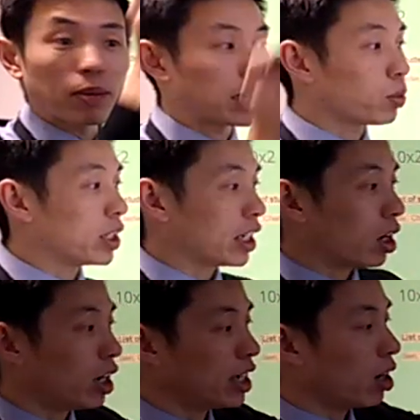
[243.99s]
as we did
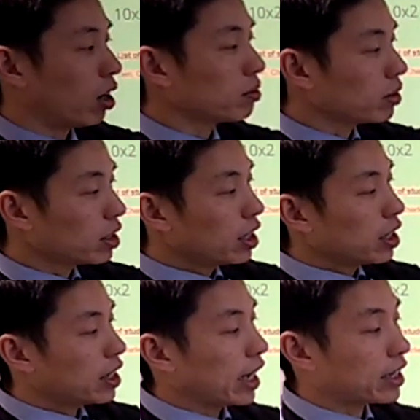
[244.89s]
earlier on.
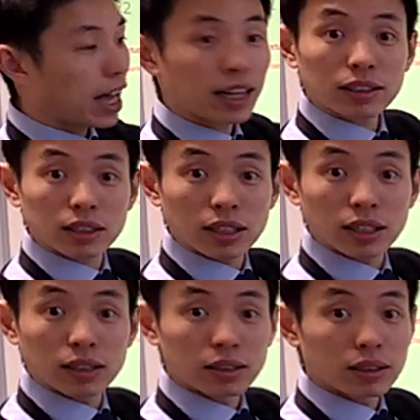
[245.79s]
Take that
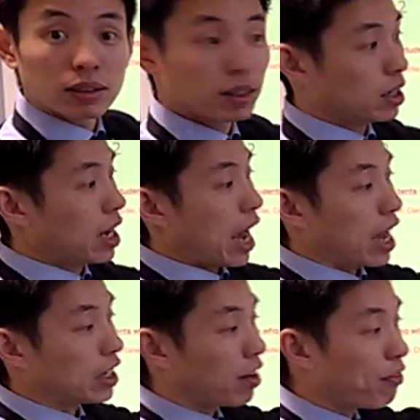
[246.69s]

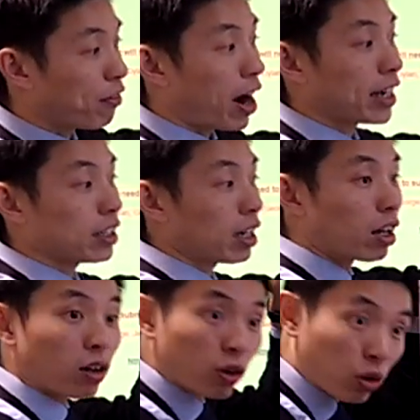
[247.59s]
and then
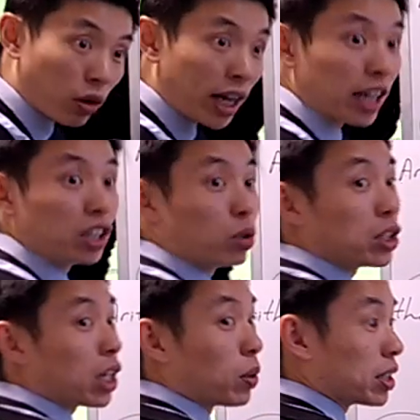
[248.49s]
create a new
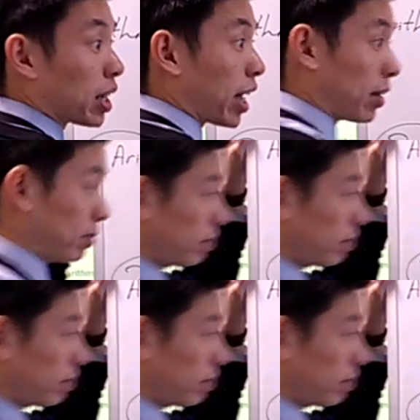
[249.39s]
sequence again.